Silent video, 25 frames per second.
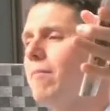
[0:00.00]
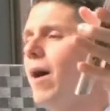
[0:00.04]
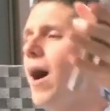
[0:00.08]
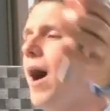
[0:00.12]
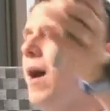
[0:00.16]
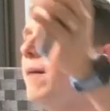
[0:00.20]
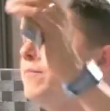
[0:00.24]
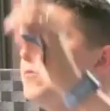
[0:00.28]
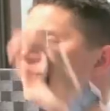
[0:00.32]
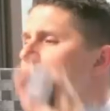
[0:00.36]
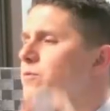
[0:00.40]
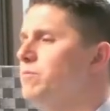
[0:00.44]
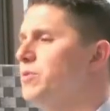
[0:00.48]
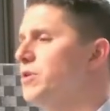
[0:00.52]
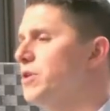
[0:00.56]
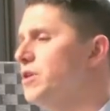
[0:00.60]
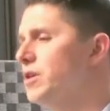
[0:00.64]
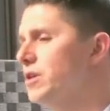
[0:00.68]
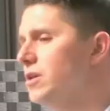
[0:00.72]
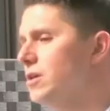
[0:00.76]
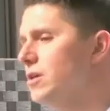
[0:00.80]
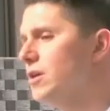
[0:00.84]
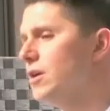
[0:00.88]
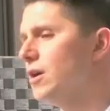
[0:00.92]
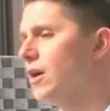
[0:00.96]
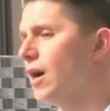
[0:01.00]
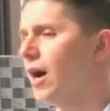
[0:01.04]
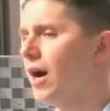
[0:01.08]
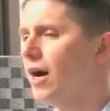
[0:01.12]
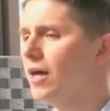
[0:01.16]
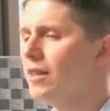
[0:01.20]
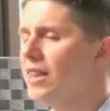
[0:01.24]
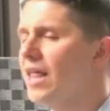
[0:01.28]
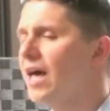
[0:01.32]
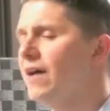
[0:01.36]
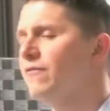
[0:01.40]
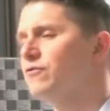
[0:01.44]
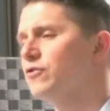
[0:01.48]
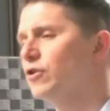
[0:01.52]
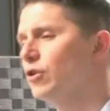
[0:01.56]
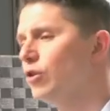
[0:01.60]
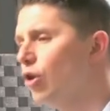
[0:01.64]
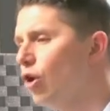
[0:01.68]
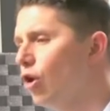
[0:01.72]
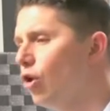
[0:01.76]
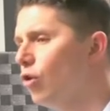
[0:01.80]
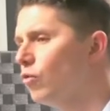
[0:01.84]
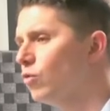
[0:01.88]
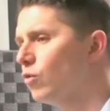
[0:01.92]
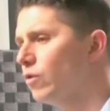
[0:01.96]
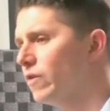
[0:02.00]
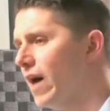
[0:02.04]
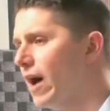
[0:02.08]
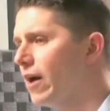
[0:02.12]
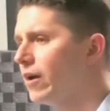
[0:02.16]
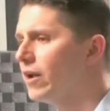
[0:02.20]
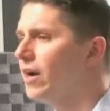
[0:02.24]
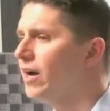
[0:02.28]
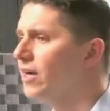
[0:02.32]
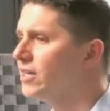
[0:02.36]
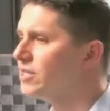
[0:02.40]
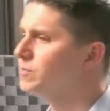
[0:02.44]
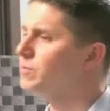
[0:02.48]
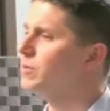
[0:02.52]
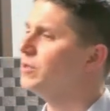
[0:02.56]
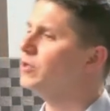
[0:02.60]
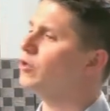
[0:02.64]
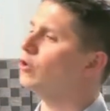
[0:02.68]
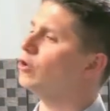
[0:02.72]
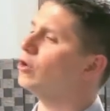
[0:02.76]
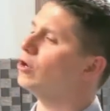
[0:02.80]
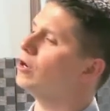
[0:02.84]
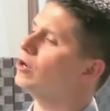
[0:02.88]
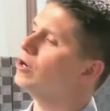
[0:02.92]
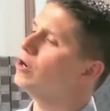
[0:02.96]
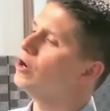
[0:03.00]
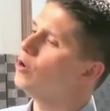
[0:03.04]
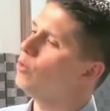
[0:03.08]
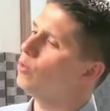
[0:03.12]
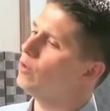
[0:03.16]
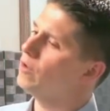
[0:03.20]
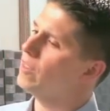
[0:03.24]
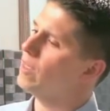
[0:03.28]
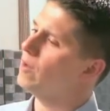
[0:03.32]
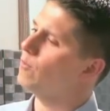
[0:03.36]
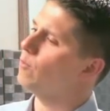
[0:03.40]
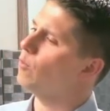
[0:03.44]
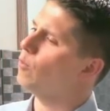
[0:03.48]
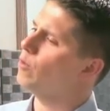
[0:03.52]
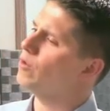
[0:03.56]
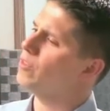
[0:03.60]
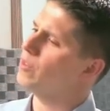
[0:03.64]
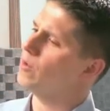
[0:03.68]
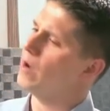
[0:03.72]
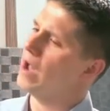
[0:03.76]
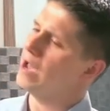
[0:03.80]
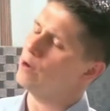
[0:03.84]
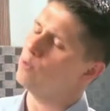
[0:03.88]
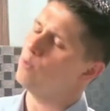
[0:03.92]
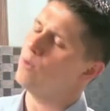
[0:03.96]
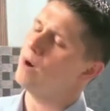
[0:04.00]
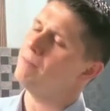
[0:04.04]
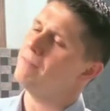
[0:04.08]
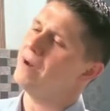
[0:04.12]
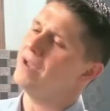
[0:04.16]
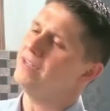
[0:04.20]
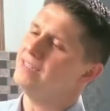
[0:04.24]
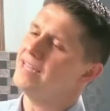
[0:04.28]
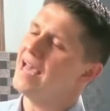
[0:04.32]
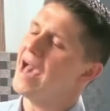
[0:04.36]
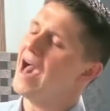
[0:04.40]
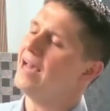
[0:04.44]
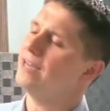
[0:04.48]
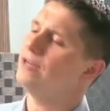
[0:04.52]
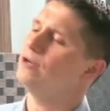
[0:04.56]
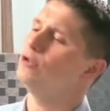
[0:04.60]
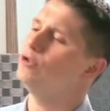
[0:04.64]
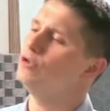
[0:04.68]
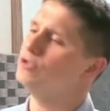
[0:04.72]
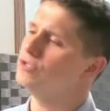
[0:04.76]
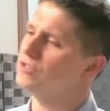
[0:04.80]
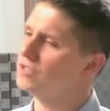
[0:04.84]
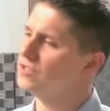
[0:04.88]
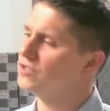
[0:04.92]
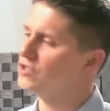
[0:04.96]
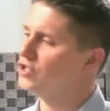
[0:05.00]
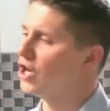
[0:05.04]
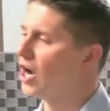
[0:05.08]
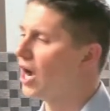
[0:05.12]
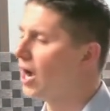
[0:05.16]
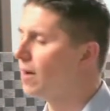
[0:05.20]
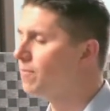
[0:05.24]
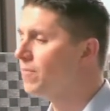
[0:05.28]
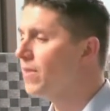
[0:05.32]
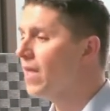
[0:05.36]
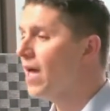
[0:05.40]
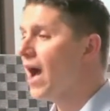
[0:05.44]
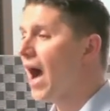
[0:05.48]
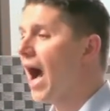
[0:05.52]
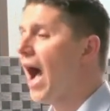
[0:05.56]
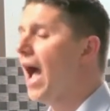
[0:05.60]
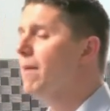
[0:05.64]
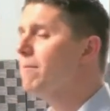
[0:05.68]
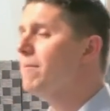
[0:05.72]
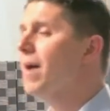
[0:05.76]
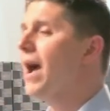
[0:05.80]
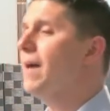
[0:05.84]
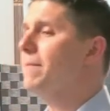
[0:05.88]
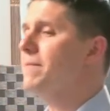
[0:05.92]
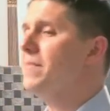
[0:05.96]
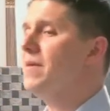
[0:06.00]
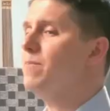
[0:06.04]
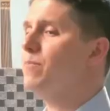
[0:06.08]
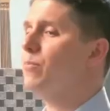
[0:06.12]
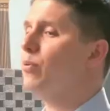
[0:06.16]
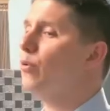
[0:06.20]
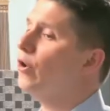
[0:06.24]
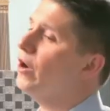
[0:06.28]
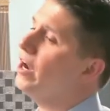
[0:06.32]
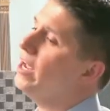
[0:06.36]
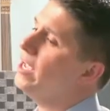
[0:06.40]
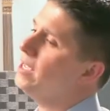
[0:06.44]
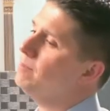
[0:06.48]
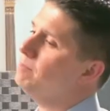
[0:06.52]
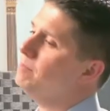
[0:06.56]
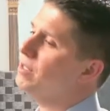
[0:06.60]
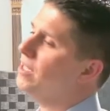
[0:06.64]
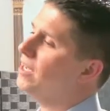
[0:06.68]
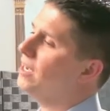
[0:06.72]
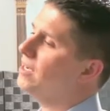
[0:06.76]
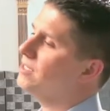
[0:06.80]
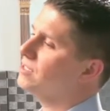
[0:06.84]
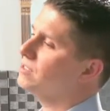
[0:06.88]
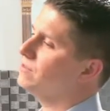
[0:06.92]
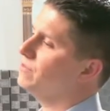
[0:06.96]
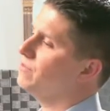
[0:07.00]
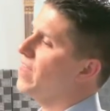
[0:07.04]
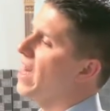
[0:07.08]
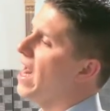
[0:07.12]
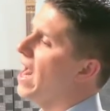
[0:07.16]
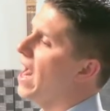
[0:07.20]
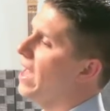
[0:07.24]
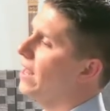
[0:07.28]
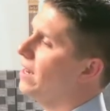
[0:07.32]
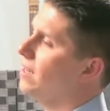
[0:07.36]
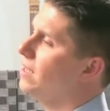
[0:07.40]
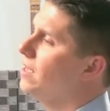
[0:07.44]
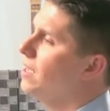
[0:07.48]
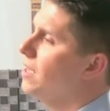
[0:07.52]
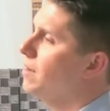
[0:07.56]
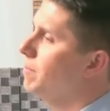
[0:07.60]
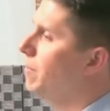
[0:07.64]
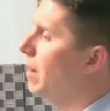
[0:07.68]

mom to be uh, left alone without a husband, or with, with, I don't want my dad to lose his job. I might be praying because of that.